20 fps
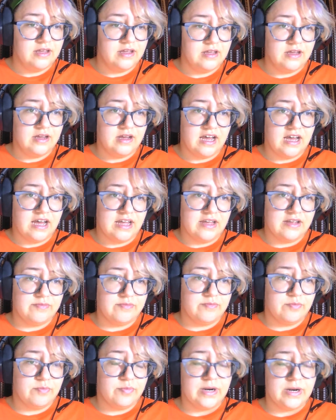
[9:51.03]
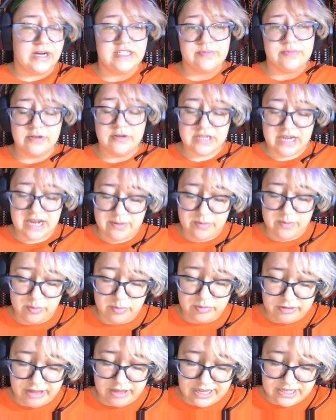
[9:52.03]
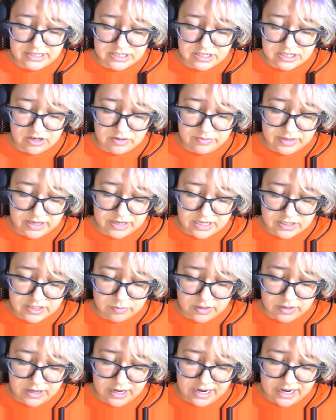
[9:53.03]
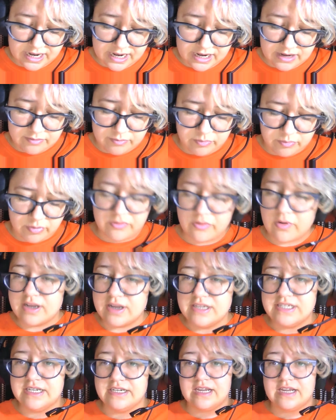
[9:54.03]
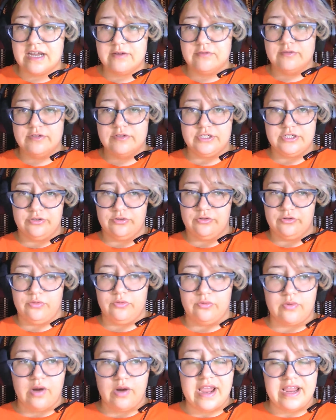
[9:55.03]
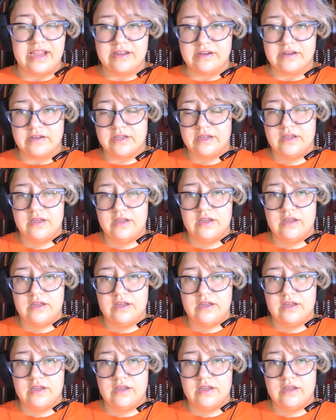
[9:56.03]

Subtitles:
But I suppose I am a planter because before I sit down to write,